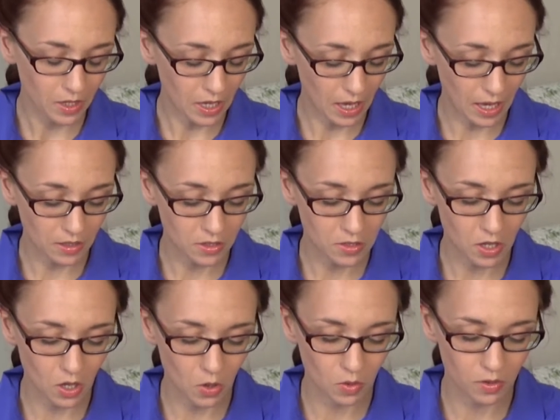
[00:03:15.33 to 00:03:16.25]
And
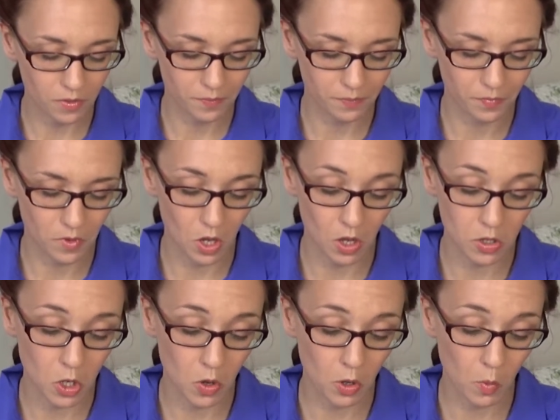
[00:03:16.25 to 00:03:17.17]
so, not
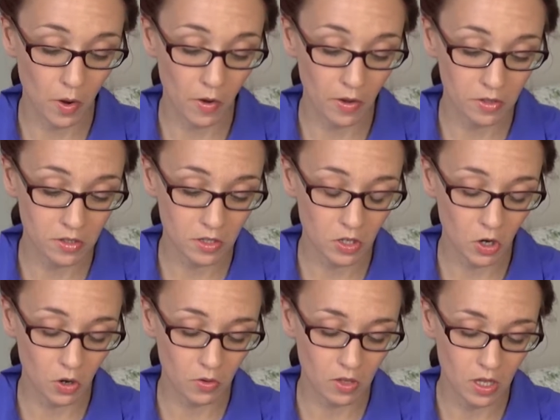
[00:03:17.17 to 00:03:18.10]
knowing where else to
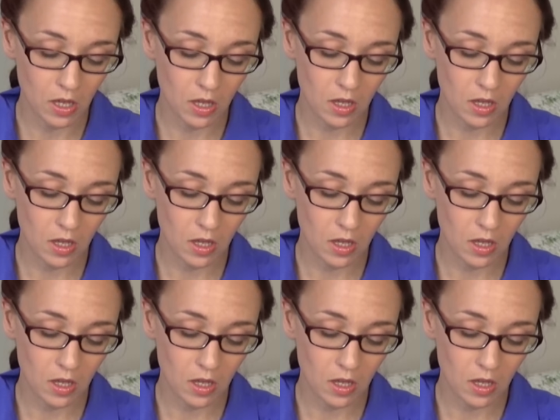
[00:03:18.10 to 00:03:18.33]
turn,